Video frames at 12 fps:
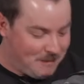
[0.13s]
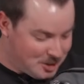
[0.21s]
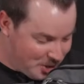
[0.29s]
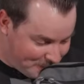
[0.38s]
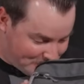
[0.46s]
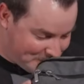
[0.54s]
ever
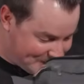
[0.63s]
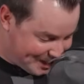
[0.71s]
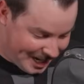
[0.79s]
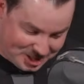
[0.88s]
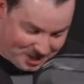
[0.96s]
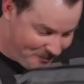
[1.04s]
show up to a
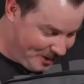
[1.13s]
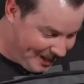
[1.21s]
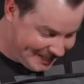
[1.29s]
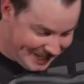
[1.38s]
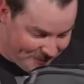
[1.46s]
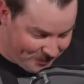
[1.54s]
session and
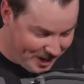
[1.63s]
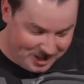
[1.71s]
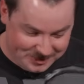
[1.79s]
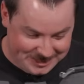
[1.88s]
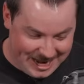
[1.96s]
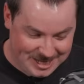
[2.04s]
realize that you forgot
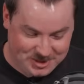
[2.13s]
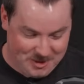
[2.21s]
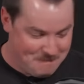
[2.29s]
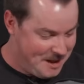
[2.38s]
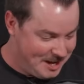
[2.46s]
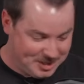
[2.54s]
your dice
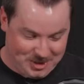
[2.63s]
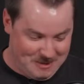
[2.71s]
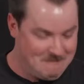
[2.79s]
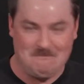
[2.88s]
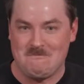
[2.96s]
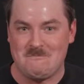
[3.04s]
or minis
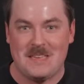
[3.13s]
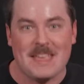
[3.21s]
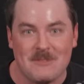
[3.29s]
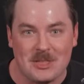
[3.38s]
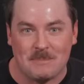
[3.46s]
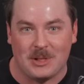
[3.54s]
or
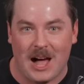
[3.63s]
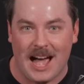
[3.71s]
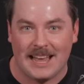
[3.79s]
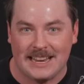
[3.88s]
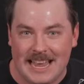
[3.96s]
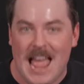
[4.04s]
even the
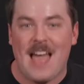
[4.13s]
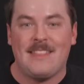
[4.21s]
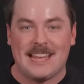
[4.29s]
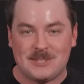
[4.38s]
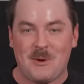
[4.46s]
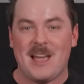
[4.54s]
plot?
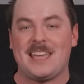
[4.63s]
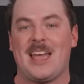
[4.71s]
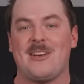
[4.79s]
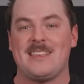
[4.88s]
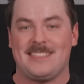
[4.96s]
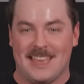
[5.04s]
That's why I
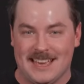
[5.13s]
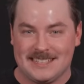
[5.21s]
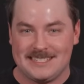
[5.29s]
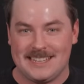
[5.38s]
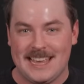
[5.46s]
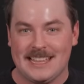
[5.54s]
carry
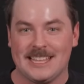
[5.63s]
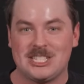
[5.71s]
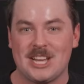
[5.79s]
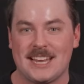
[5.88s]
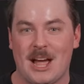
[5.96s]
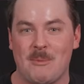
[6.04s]
this.
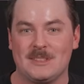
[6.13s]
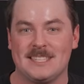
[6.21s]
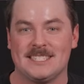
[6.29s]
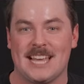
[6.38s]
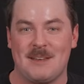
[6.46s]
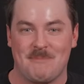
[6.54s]
Let's check out what's
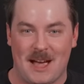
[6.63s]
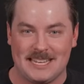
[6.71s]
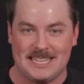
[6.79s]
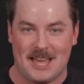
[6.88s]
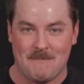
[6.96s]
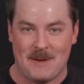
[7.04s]
inside my
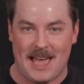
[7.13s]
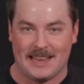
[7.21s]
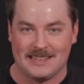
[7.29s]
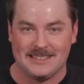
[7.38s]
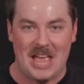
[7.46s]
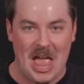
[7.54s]
DM
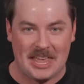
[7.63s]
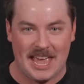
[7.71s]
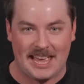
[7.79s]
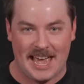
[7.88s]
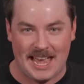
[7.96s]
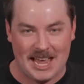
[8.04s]
bag,
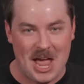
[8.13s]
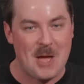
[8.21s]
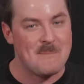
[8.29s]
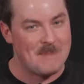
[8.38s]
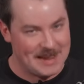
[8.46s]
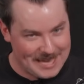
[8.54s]
aka
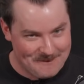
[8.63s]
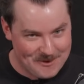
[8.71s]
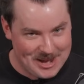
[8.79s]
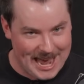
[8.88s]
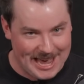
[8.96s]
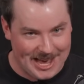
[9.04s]
my kit
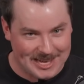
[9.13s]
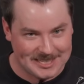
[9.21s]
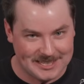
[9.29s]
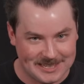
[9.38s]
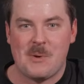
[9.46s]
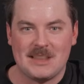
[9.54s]
for
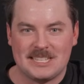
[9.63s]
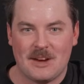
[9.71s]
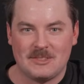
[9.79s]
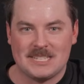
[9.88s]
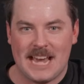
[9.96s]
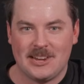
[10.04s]
chaos. Quest
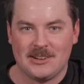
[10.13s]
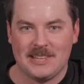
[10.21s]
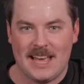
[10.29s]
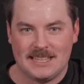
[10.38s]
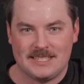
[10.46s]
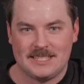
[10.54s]
Giver's Guide here, and
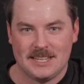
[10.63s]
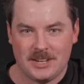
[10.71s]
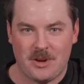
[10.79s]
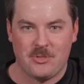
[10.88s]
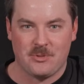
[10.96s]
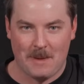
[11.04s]
let's
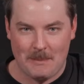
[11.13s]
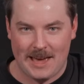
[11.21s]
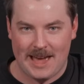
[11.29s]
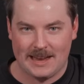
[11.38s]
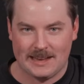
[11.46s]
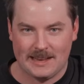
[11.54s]
go through my
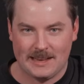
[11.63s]
bag.